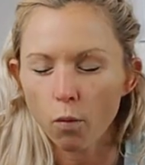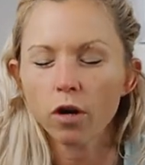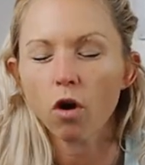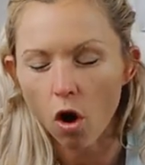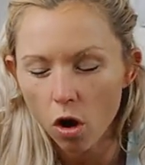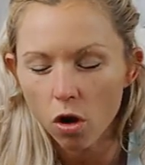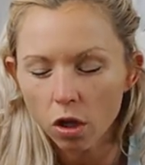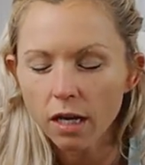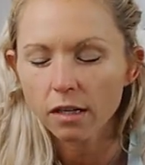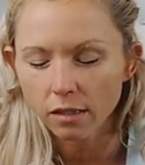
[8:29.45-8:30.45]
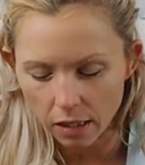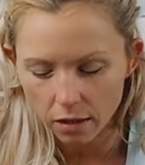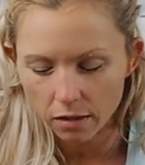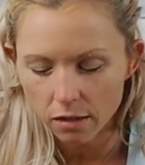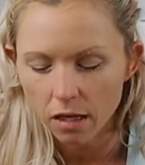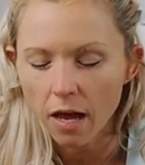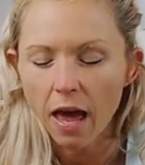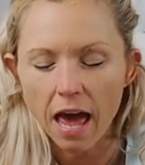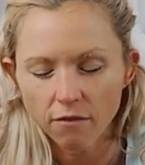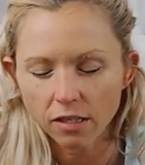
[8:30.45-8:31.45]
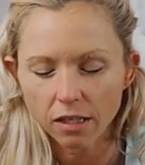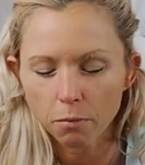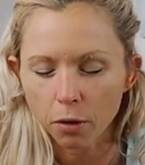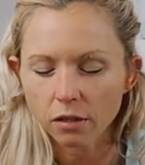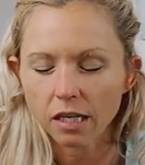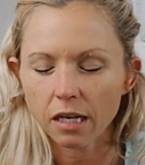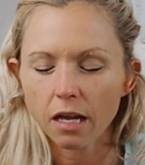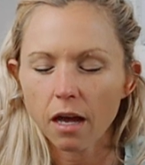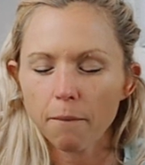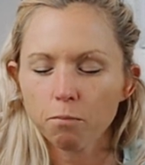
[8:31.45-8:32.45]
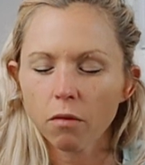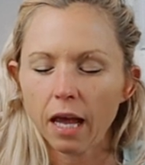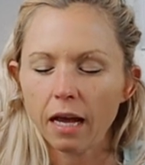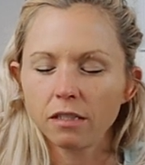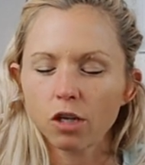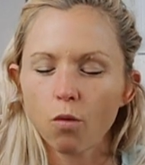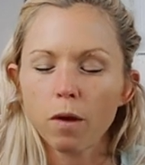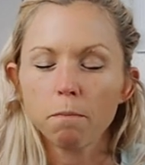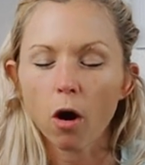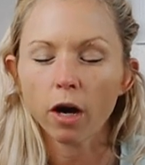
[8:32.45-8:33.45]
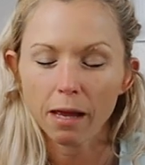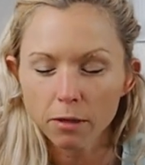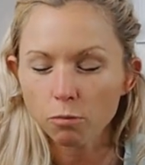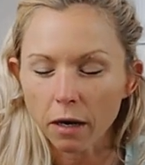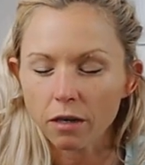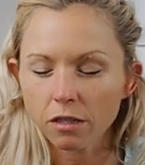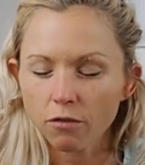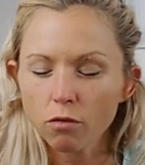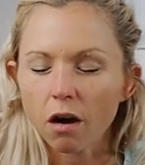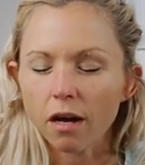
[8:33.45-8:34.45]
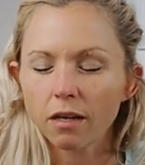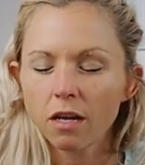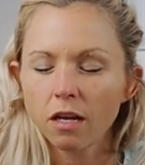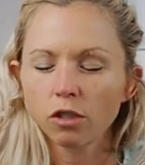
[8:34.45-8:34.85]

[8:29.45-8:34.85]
We are all sinners, every single person, and we are image bearers of you, God.